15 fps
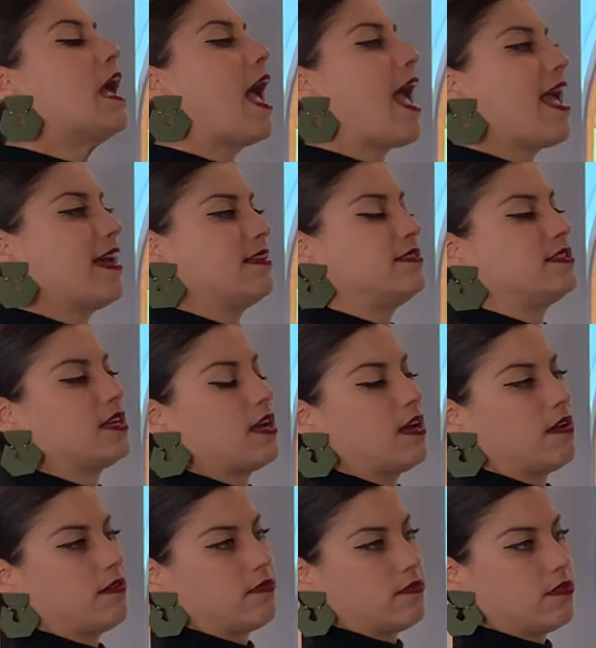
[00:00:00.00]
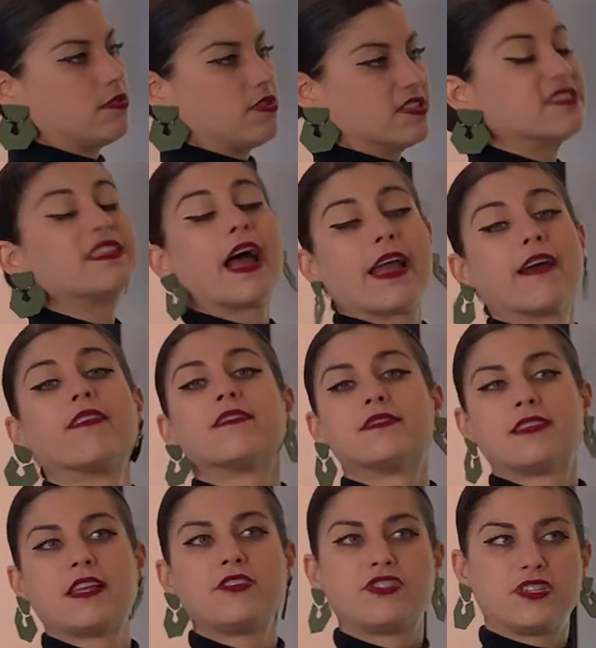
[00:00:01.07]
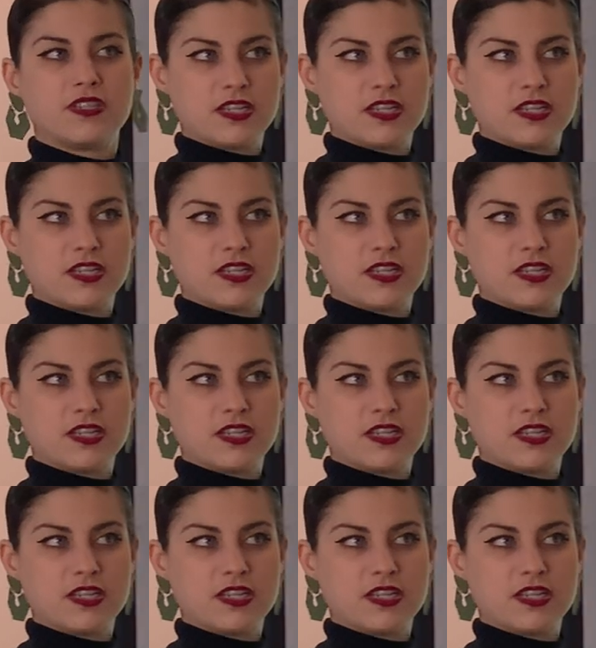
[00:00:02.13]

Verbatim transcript: and the stylization